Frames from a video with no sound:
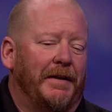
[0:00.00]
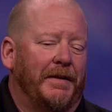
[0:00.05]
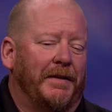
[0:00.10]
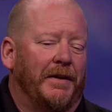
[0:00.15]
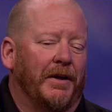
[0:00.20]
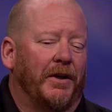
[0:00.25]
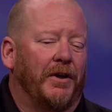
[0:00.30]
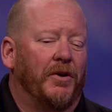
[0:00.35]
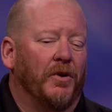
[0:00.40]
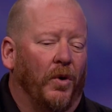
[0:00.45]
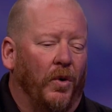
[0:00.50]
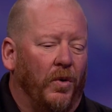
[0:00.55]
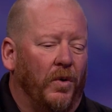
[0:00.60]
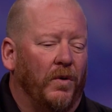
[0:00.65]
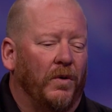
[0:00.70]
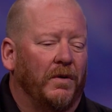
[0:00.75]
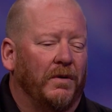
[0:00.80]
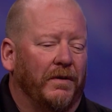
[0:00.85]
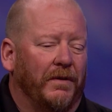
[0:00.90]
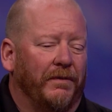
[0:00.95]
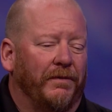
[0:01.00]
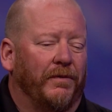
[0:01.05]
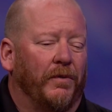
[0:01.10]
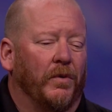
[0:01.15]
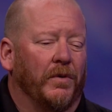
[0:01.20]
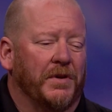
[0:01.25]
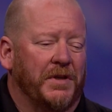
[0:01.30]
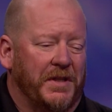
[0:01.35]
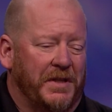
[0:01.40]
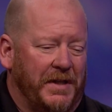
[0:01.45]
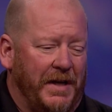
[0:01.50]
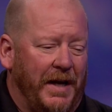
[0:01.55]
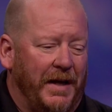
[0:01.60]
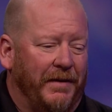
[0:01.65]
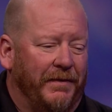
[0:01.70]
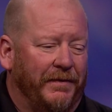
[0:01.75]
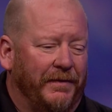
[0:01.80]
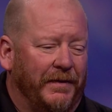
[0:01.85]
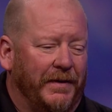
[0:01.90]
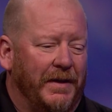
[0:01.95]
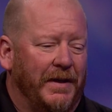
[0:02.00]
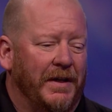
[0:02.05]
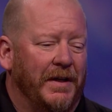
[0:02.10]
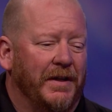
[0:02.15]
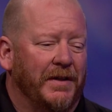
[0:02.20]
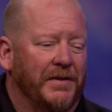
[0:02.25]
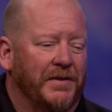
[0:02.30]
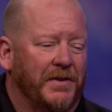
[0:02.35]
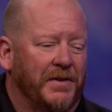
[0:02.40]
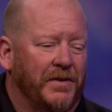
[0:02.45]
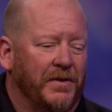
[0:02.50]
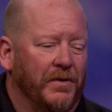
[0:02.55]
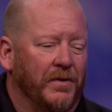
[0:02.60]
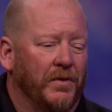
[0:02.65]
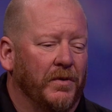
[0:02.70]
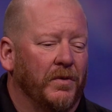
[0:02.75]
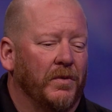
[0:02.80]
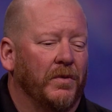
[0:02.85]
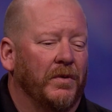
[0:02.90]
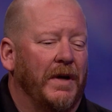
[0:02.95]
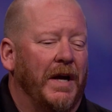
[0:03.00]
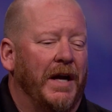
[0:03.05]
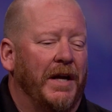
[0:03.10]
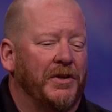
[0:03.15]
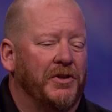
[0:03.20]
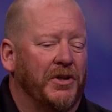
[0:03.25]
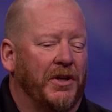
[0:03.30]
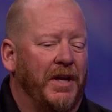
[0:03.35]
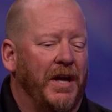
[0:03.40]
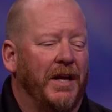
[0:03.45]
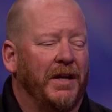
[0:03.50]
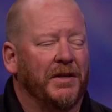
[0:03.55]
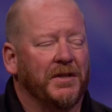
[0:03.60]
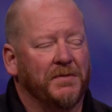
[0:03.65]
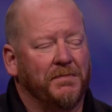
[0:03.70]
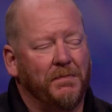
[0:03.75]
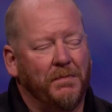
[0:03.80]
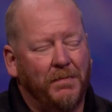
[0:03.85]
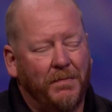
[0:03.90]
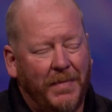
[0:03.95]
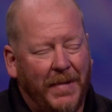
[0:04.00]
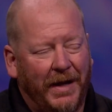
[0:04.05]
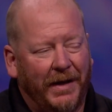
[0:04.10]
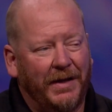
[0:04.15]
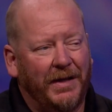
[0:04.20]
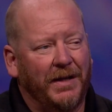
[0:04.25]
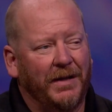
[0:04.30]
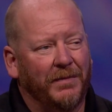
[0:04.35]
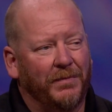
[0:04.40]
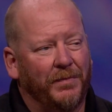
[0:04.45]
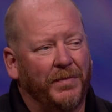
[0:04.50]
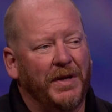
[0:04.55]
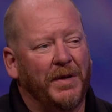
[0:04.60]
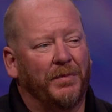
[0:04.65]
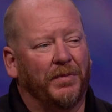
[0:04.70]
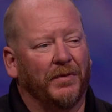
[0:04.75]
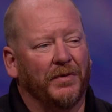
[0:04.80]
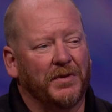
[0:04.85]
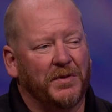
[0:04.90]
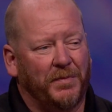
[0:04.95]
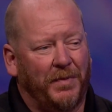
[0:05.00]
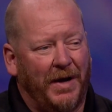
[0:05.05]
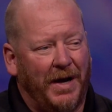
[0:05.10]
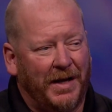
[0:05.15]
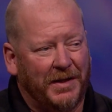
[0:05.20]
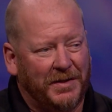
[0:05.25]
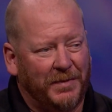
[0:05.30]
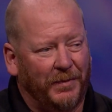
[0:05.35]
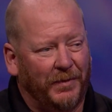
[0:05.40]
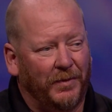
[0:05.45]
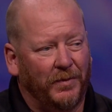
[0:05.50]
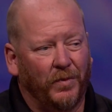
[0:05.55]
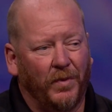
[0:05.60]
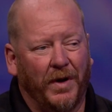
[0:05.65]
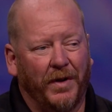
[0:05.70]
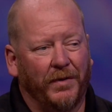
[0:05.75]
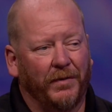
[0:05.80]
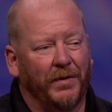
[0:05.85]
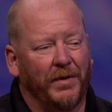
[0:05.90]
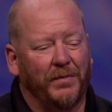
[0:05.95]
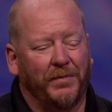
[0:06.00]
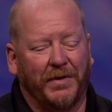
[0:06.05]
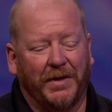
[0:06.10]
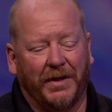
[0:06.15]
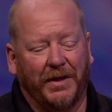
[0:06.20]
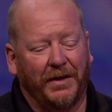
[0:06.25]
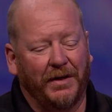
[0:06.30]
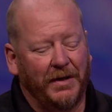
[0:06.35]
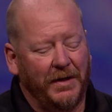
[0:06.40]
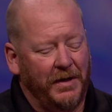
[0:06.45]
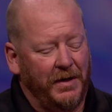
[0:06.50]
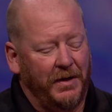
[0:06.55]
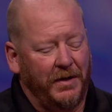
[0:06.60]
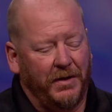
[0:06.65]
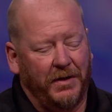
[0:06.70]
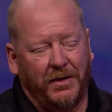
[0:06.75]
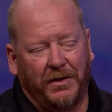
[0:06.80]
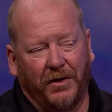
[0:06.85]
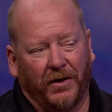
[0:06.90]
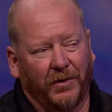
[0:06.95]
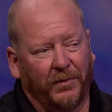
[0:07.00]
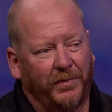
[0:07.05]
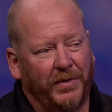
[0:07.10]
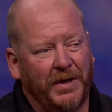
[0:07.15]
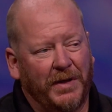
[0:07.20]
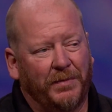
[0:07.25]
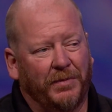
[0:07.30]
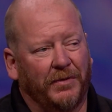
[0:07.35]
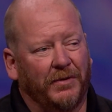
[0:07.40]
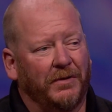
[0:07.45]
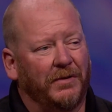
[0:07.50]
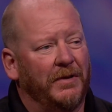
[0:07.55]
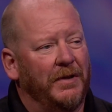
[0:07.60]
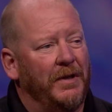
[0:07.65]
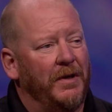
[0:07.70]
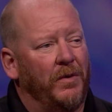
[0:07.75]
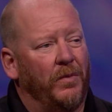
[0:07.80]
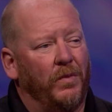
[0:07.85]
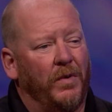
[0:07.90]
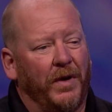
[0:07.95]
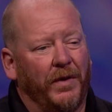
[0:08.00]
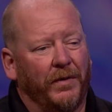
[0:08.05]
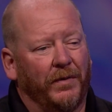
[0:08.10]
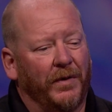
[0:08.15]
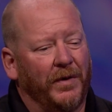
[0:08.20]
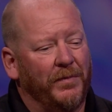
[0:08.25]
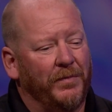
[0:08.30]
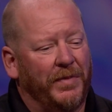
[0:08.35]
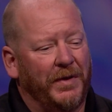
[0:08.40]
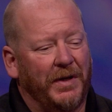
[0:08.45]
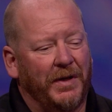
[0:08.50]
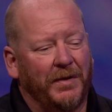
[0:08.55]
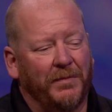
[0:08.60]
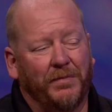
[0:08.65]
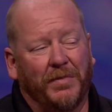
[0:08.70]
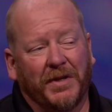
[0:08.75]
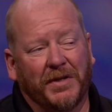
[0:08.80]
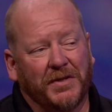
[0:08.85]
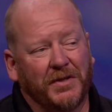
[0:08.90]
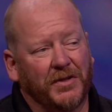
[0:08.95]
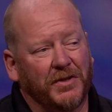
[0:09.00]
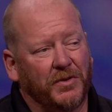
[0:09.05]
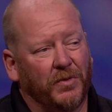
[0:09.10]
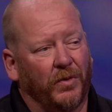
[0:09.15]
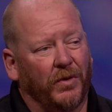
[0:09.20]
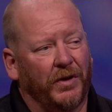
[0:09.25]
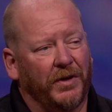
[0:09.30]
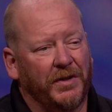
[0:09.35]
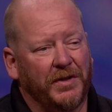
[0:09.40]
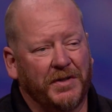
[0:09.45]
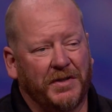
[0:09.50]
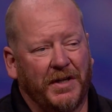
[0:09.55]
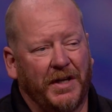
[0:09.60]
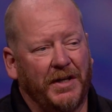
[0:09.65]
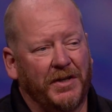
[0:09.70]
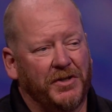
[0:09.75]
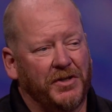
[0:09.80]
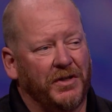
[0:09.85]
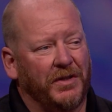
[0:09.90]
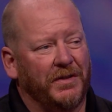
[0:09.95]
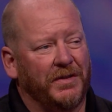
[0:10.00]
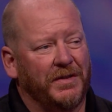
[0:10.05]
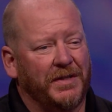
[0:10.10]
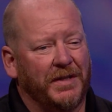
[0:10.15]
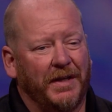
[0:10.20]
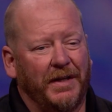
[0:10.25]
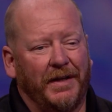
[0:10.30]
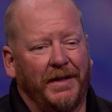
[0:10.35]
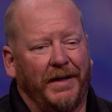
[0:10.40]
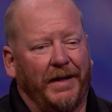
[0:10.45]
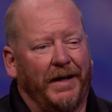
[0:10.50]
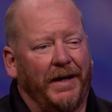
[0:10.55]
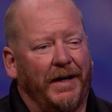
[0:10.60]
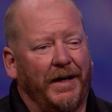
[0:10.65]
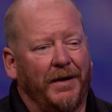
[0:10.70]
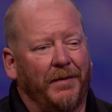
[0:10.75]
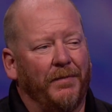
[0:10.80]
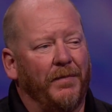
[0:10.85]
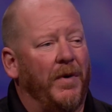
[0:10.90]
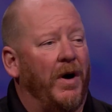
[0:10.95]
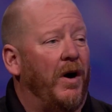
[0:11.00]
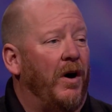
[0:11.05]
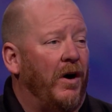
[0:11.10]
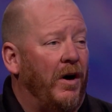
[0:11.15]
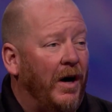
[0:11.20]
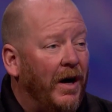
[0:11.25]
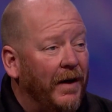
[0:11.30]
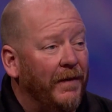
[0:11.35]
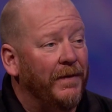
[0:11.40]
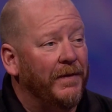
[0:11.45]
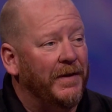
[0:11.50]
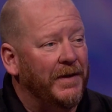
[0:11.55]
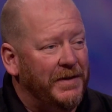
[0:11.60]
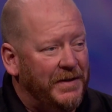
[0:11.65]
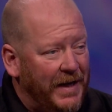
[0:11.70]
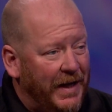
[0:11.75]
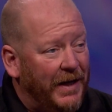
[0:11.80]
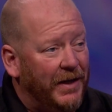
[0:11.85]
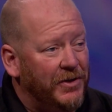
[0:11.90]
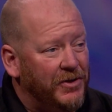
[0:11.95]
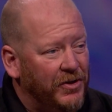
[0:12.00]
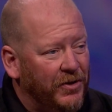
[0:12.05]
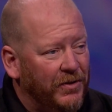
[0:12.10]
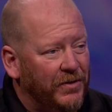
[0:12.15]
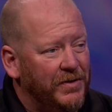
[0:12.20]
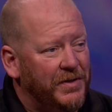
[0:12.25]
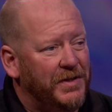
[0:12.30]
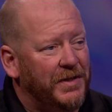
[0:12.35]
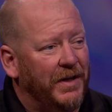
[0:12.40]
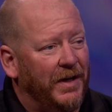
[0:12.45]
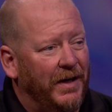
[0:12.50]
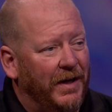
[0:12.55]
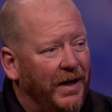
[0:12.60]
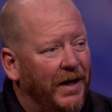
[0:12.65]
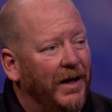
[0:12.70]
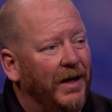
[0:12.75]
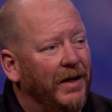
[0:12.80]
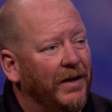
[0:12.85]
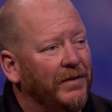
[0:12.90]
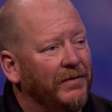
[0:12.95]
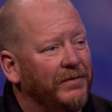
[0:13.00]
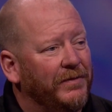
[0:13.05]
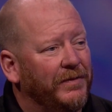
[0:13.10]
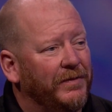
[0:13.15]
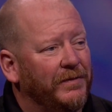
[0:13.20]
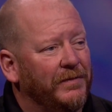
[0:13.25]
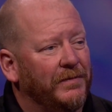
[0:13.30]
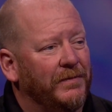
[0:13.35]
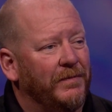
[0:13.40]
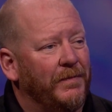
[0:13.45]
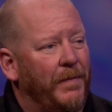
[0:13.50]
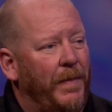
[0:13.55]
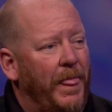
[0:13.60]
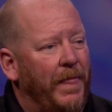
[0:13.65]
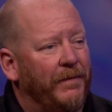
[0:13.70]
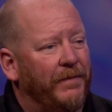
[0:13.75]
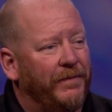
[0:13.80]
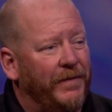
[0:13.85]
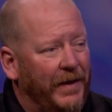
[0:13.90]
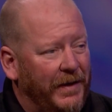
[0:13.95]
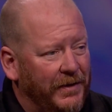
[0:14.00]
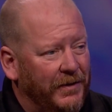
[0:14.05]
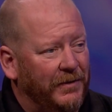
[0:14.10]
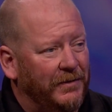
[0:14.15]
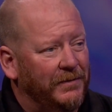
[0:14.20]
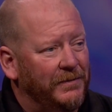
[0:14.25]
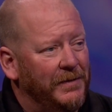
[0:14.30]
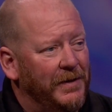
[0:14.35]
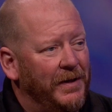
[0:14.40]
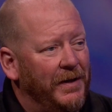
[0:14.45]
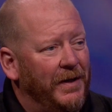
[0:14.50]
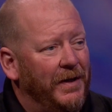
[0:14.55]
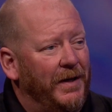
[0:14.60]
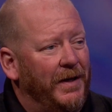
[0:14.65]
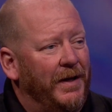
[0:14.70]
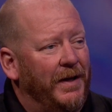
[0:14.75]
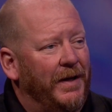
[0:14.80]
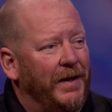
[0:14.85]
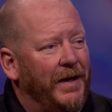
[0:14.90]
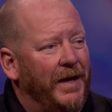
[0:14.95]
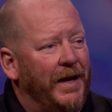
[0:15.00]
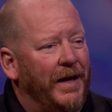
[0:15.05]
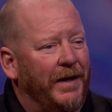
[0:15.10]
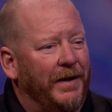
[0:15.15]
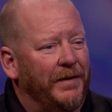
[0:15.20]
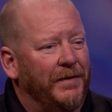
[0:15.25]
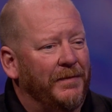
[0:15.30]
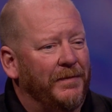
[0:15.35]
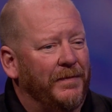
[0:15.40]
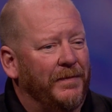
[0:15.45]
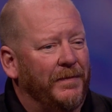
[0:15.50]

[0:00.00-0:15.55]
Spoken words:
the goal for SAFE is to educate as many people as possible, whether it be young people, whether it be business organizations, on the dangers of fentanyl. And